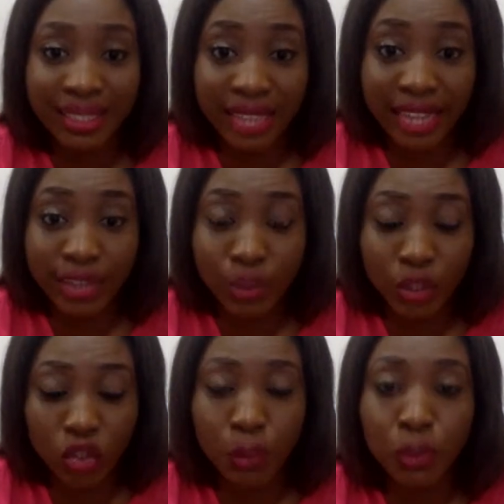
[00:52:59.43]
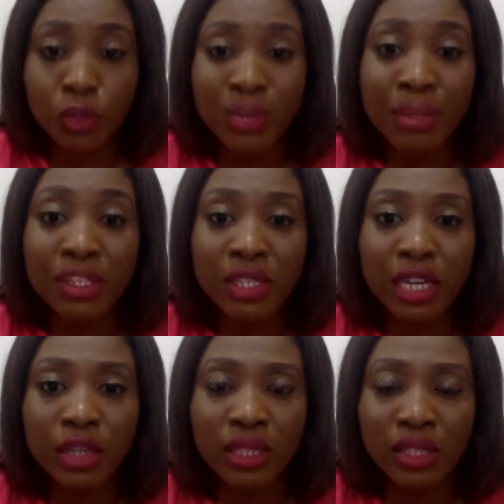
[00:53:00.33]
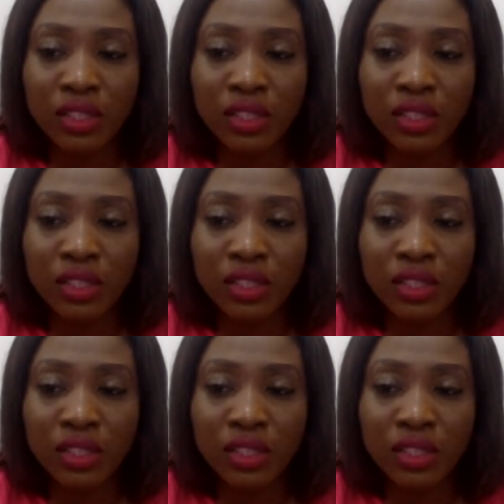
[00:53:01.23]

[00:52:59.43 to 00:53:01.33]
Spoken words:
sex, which is supposed to be amazing and great,